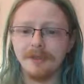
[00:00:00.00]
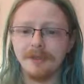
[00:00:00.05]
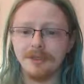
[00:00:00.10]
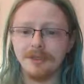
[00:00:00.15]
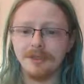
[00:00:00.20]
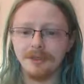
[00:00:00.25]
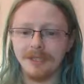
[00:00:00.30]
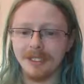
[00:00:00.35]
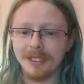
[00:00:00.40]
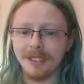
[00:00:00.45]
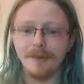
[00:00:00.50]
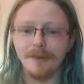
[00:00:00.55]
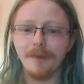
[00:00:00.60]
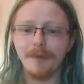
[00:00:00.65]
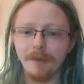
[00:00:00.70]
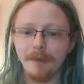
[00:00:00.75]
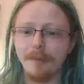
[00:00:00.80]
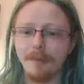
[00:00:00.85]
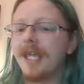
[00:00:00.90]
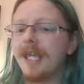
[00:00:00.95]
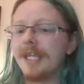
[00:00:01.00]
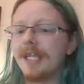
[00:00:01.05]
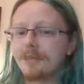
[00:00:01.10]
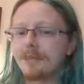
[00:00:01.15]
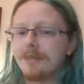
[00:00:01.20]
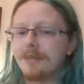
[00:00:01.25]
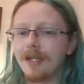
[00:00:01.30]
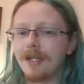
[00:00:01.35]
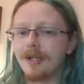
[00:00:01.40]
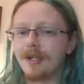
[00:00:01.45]
So like someone with a
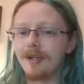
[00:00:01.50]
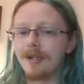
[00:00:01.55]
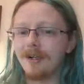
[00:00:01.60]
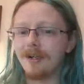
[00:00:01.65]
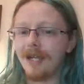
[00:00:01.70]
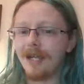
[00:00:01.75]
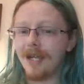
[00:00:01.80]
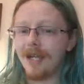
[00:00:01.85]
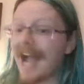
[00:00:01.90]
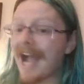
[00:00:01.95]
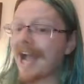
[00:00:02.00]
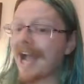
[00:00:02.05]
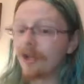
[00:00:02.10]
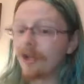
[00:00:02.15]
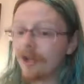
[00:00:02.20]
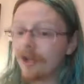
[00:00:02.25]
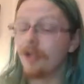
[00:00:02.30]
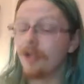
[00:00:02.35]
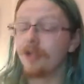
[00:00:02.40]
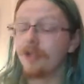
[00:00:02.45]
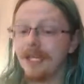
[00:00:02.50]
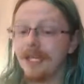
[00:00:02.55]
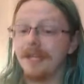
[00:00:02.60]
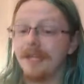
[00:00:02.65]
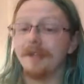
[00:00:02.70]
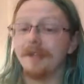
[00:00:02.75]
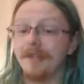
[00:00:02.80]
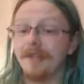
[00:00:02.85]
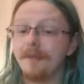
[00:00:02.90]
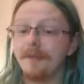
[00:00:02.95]
pacemaker, a hacker could
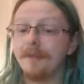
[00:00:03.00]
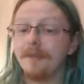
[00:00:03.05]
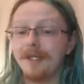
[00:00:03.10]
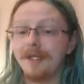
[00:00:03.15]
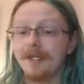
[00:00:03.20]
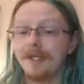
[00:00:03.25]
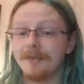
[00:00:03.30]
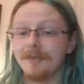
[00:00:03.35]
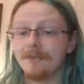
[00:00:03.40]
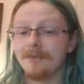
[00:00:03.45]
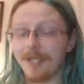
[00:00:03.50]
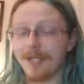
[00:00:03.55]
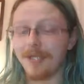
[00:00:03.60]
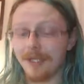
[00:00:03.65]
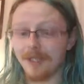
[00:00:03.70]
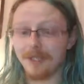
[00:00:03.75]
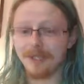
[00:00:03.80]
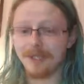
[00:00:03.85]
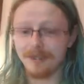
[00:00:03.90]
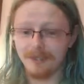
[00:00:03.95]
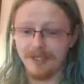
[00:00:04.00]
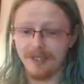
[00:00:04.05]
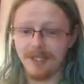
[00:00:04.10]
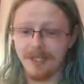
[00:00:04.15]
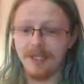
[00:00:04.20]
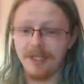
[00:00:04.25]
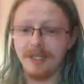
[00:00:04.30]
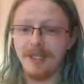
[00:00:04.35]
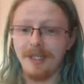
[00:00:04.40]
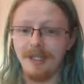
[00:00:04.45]
kill them because of
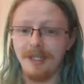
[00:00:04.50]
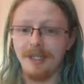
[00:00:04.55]
they